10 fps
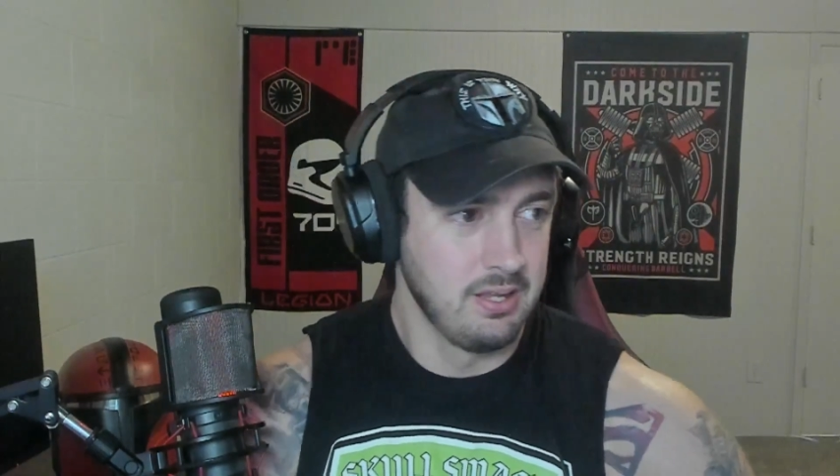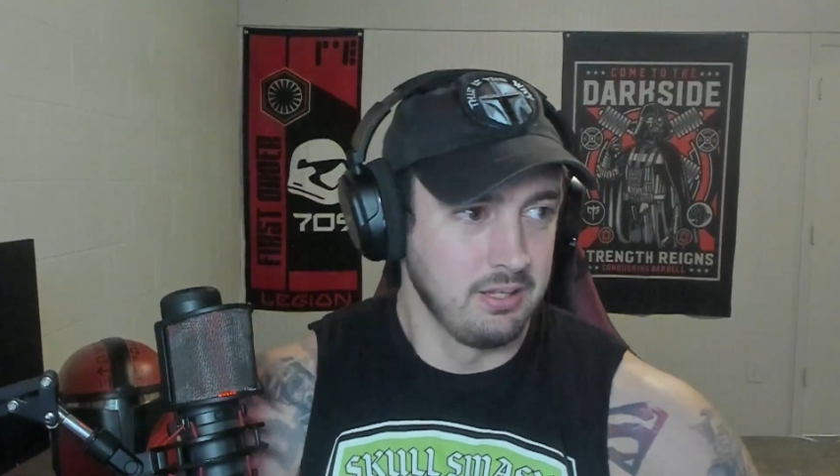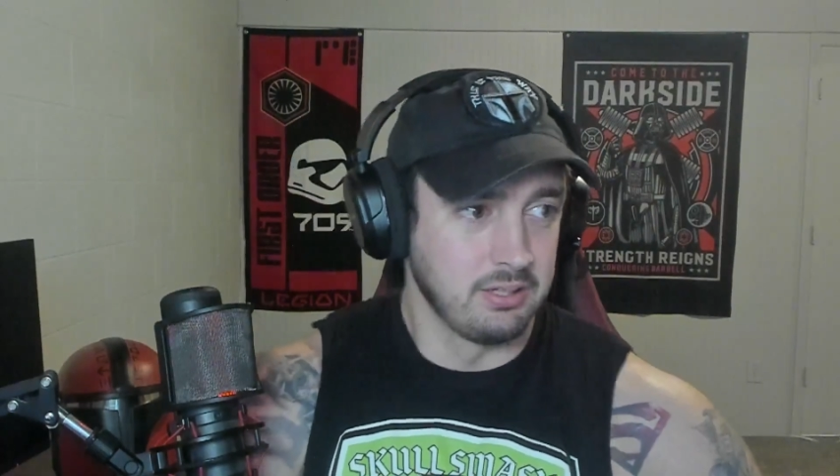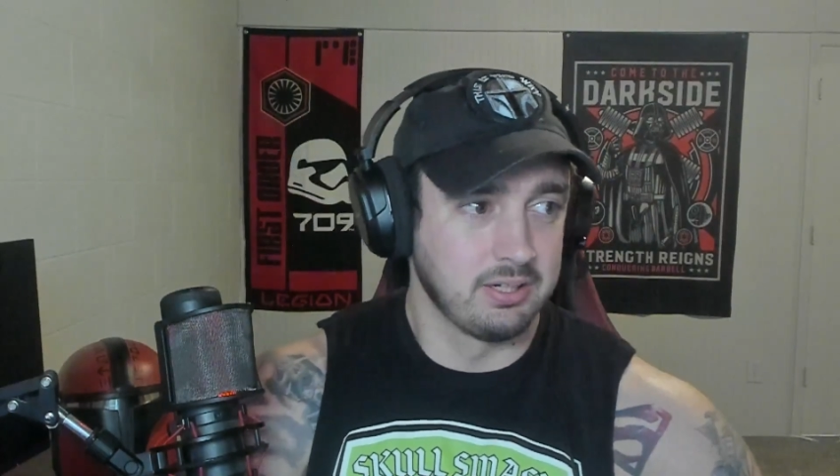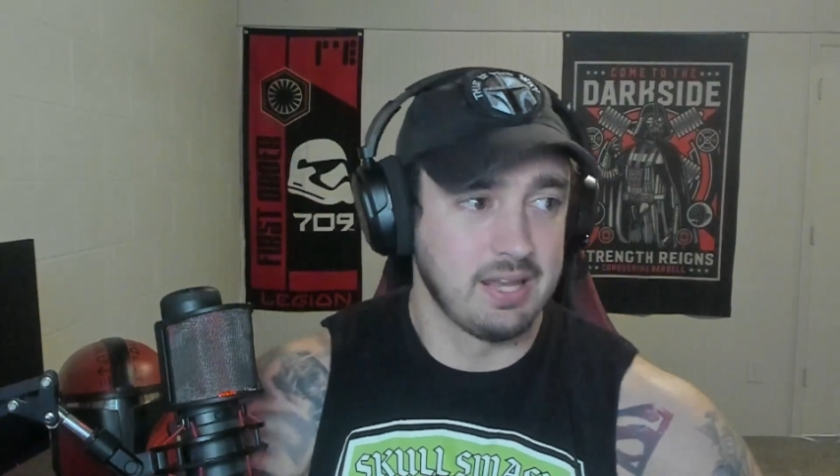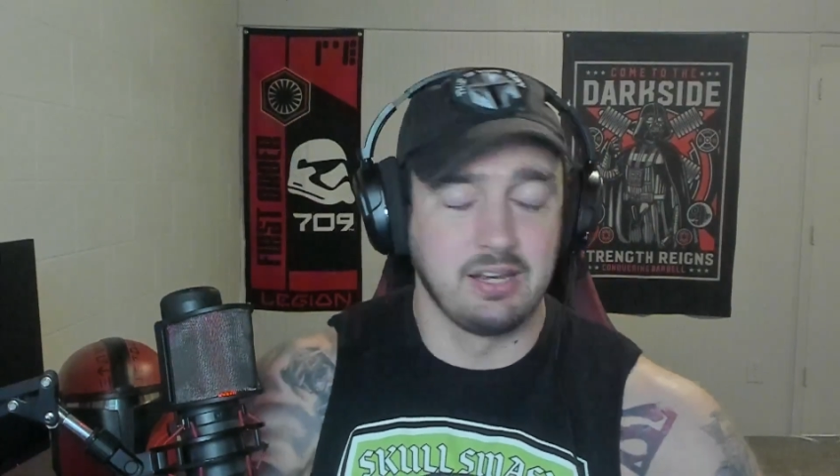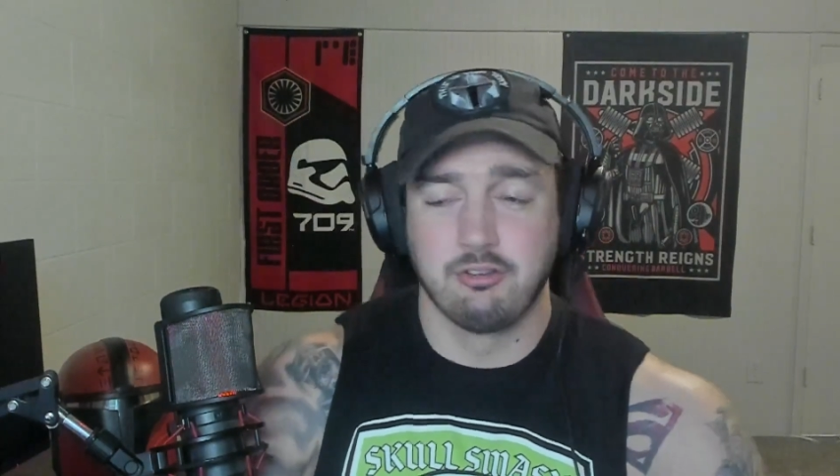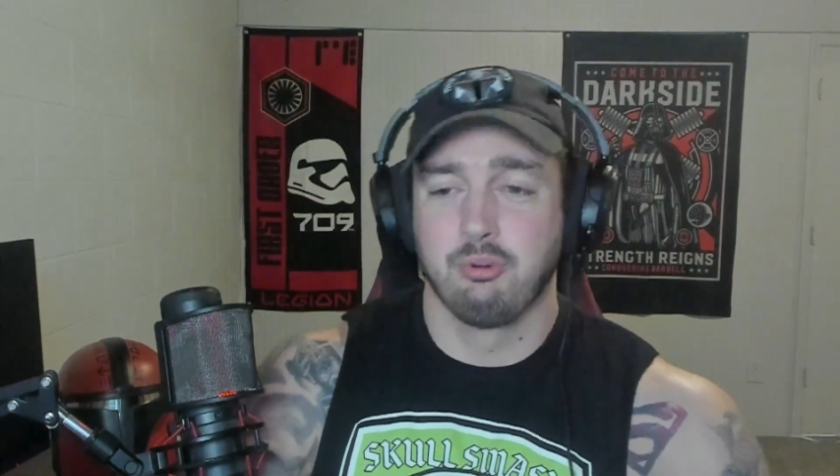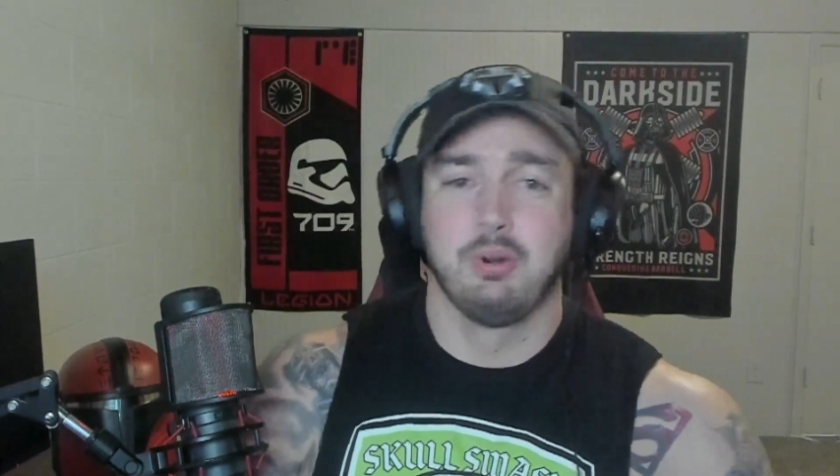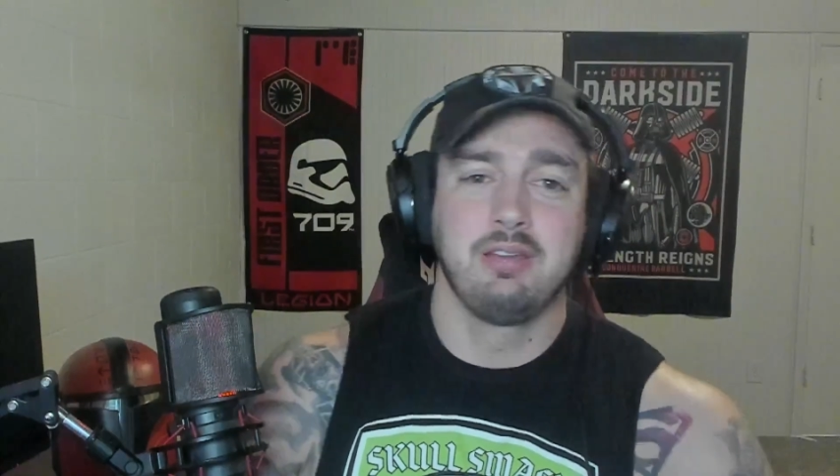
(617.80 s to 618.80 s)
you're getting
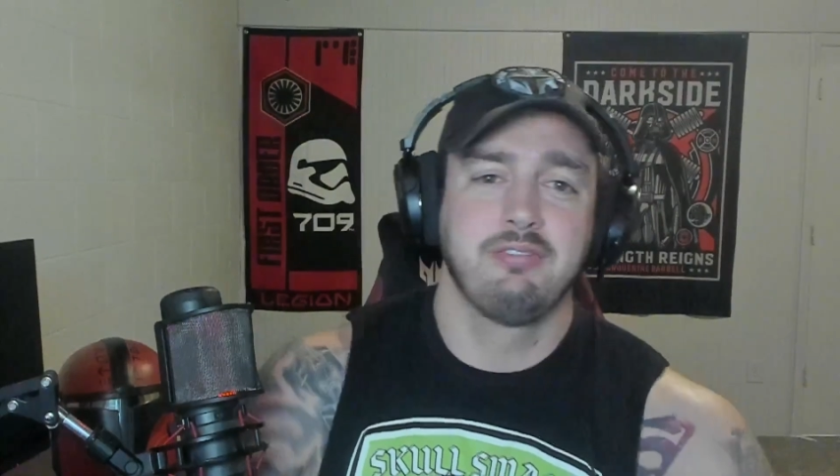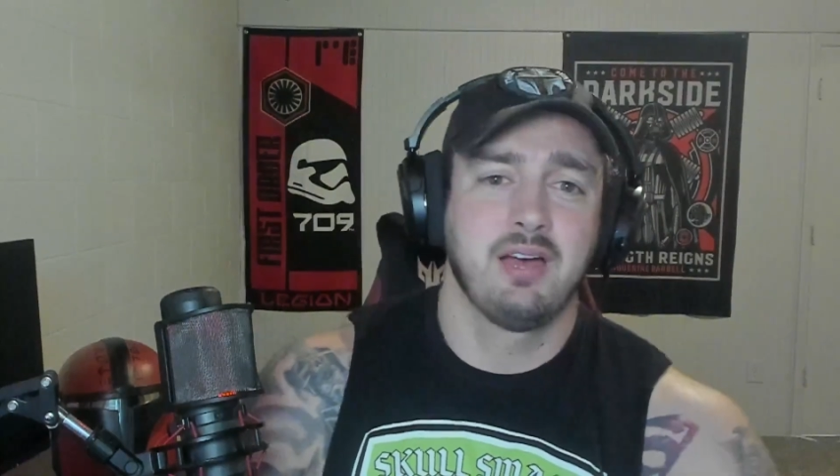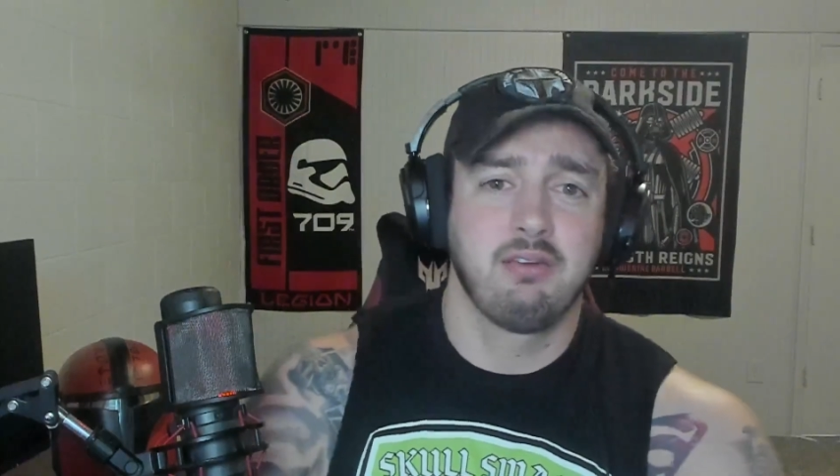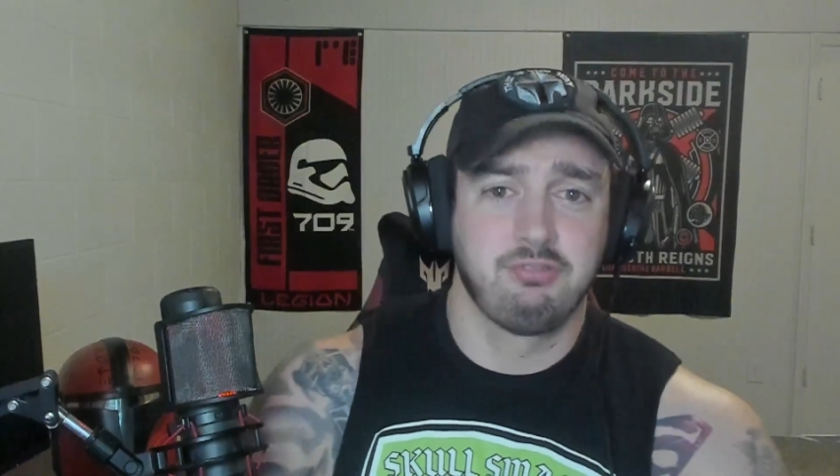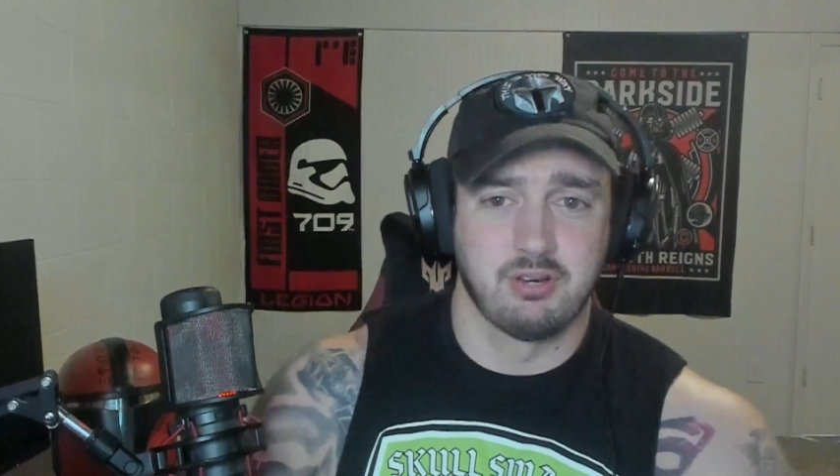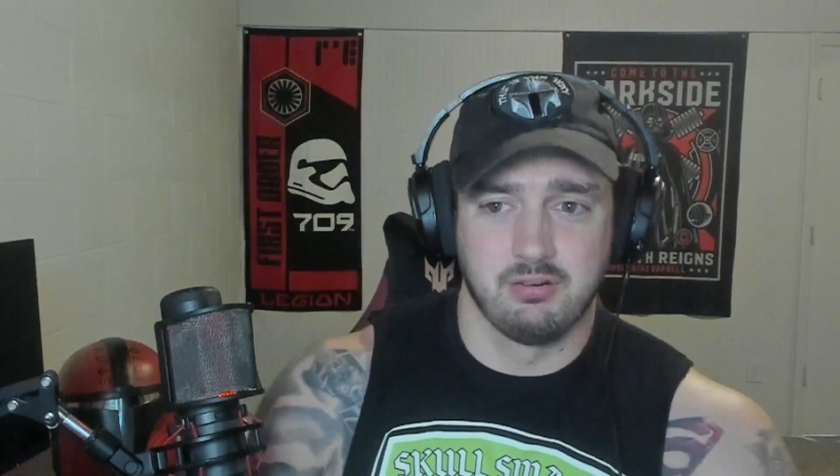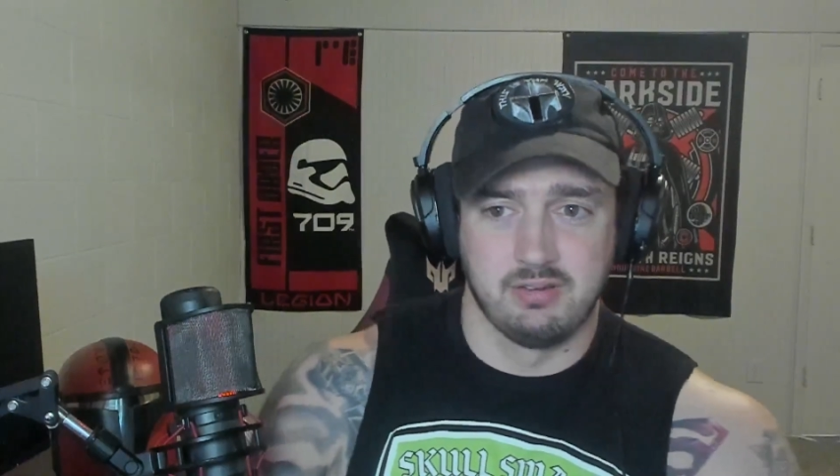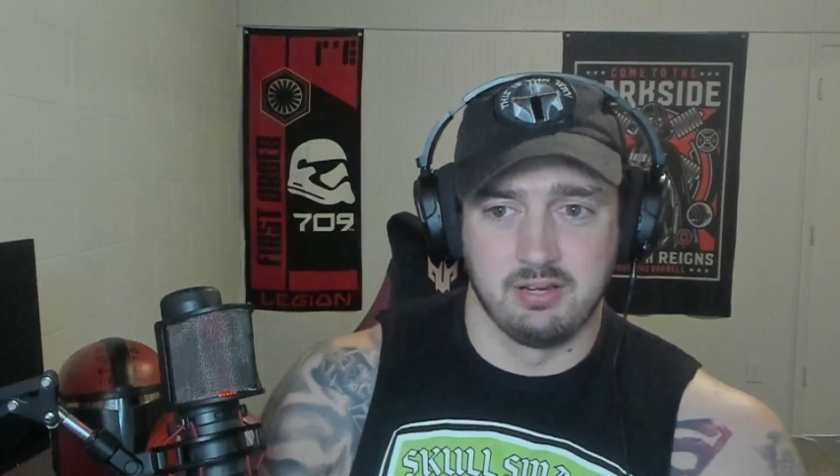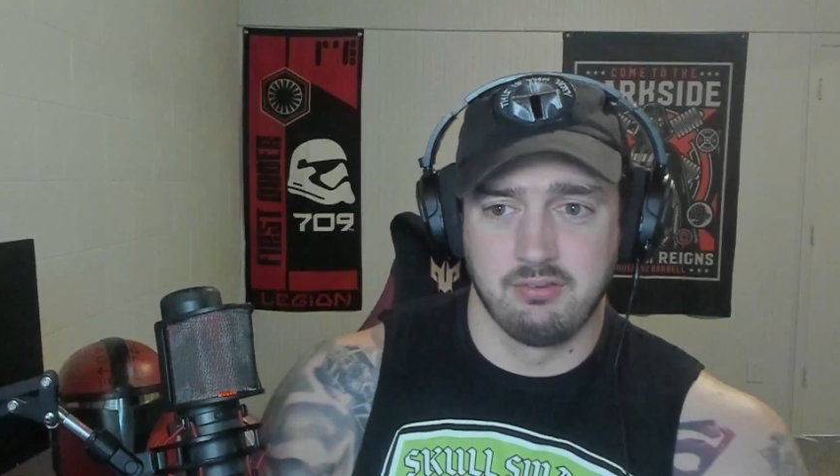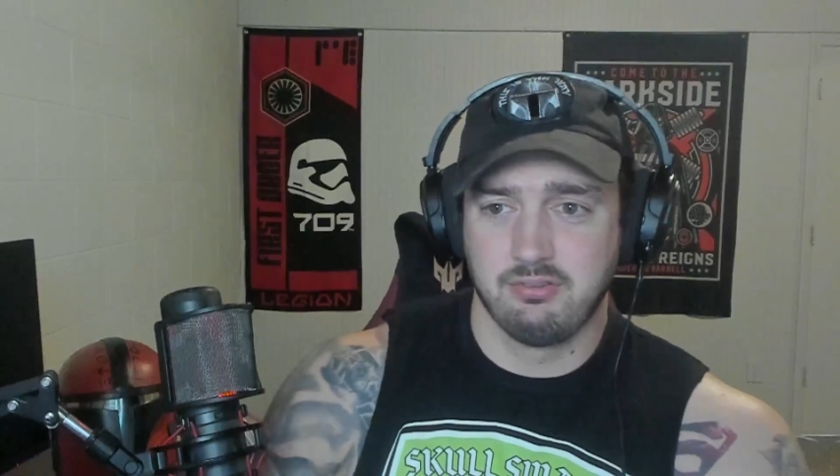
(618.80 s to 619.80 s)
25
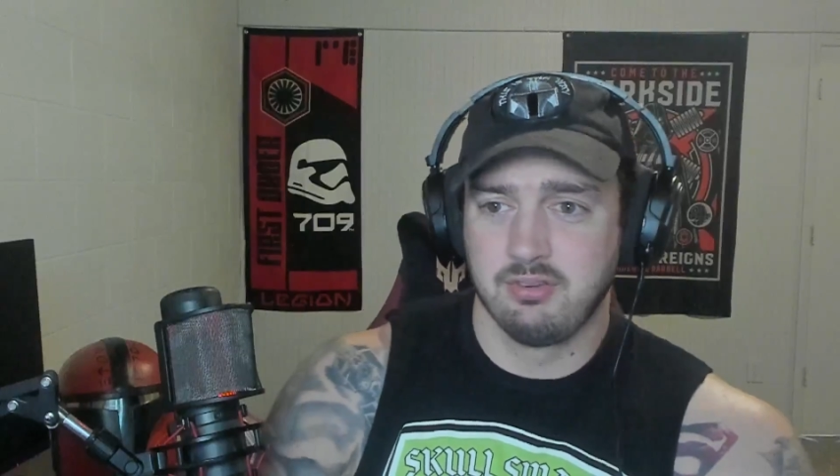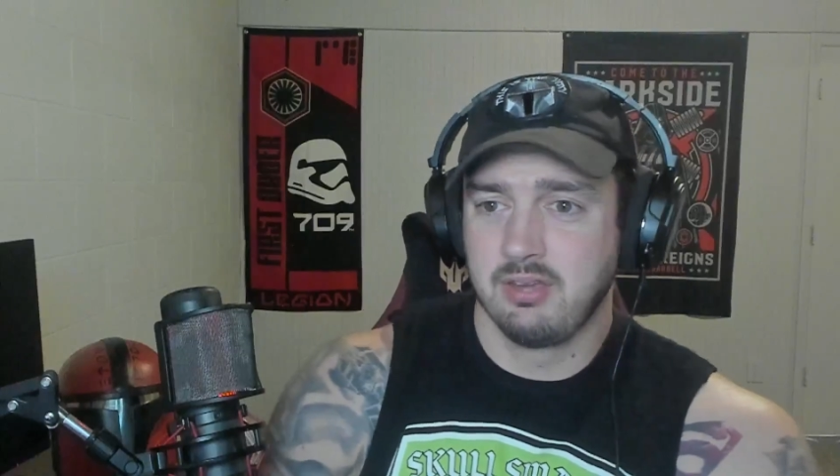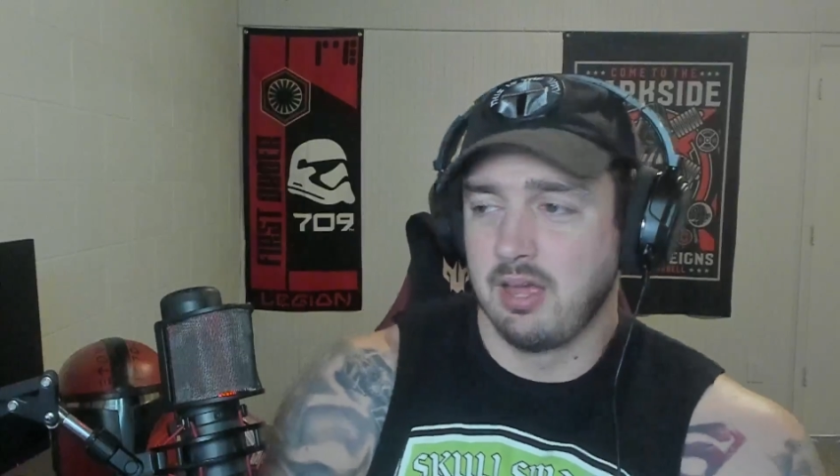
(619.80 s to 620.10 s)
servings,